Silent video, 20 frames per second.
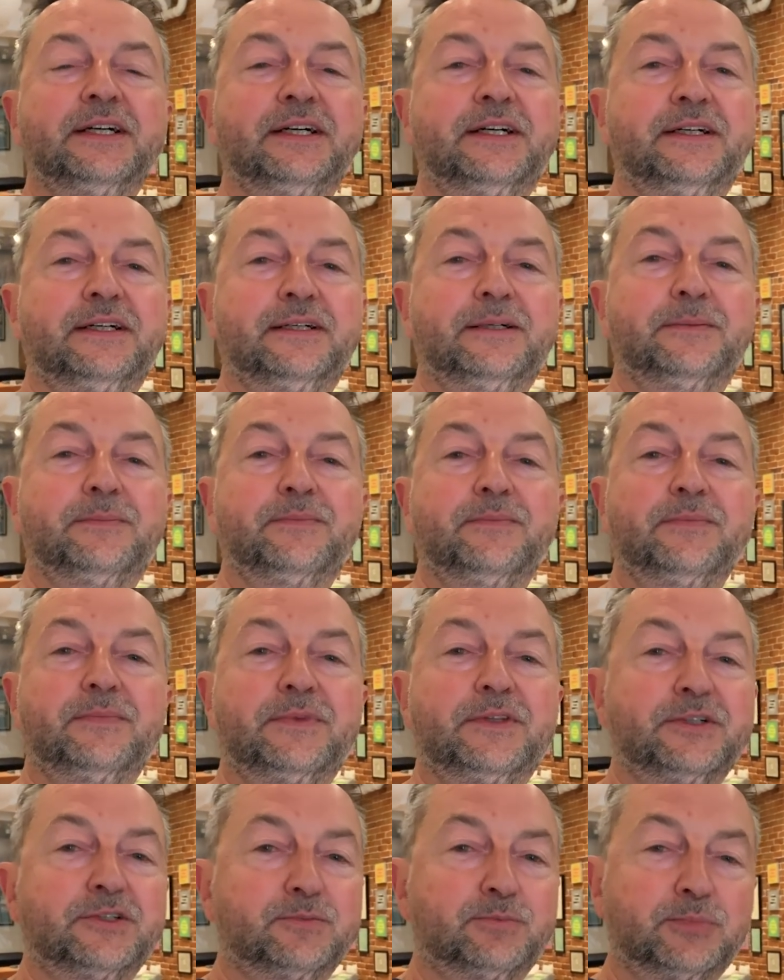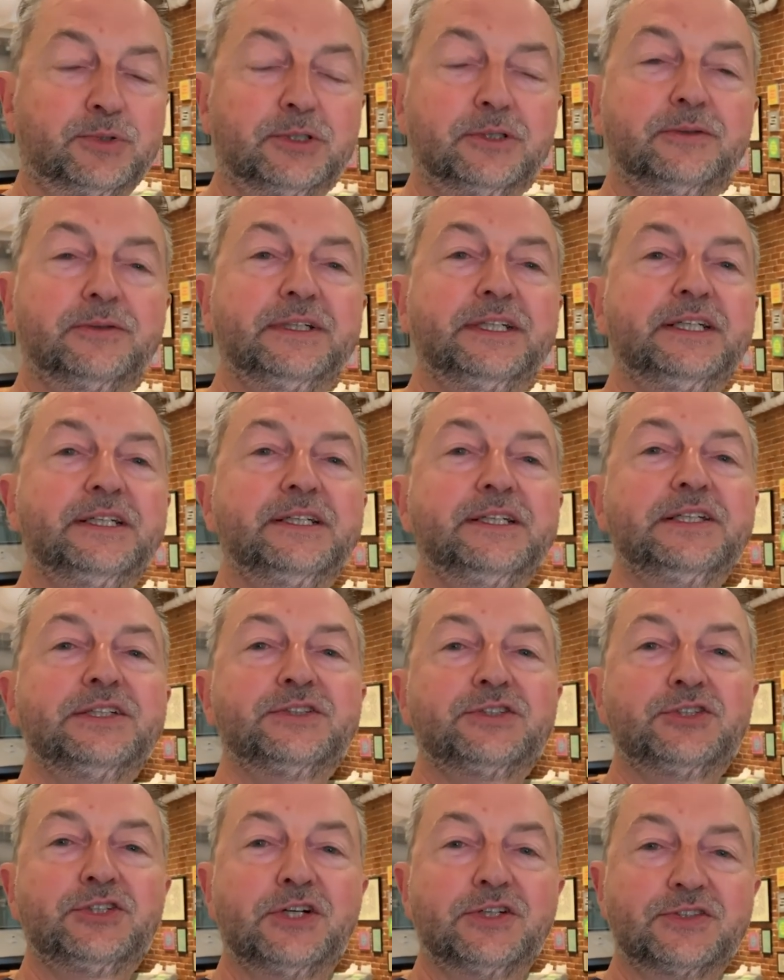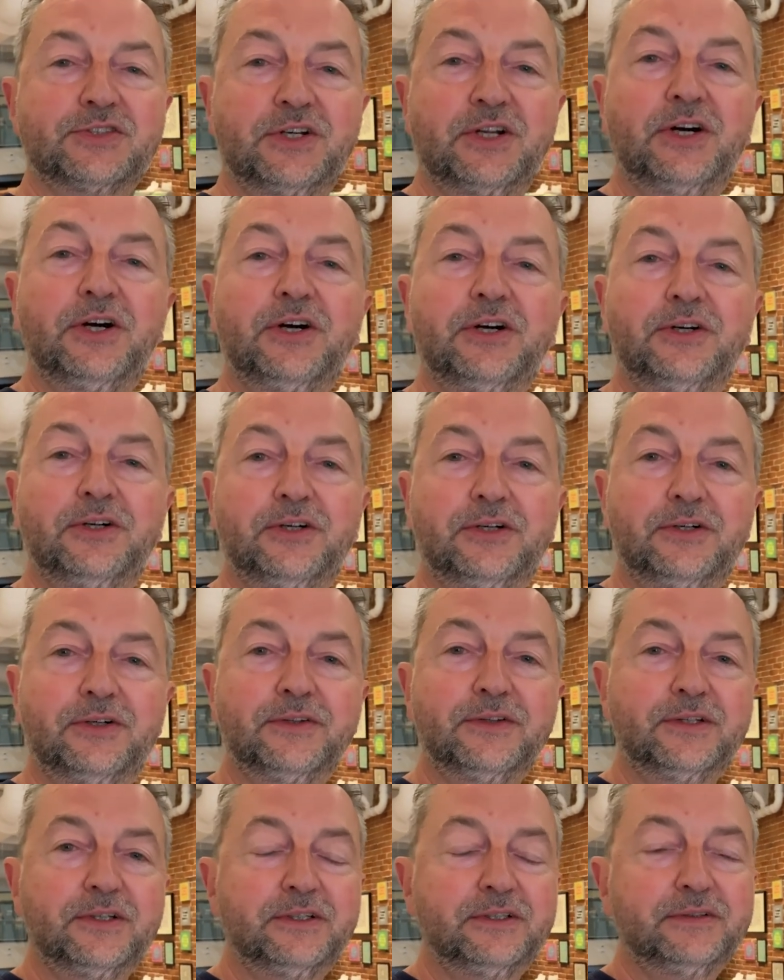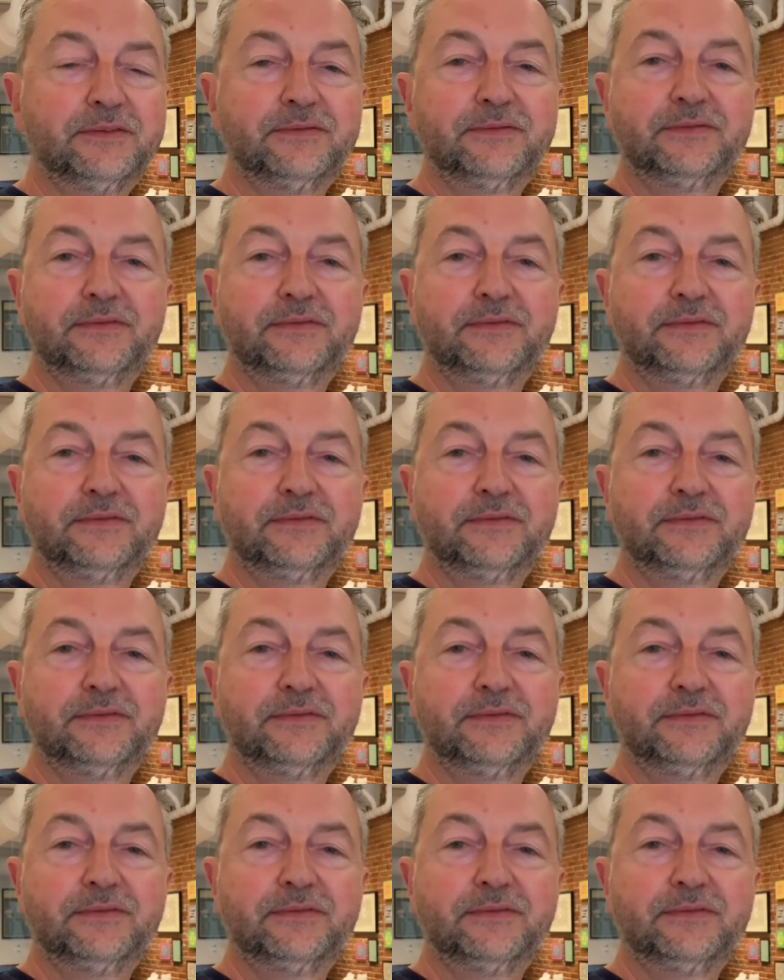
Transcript: um, there's breweries. Johnson Hall the,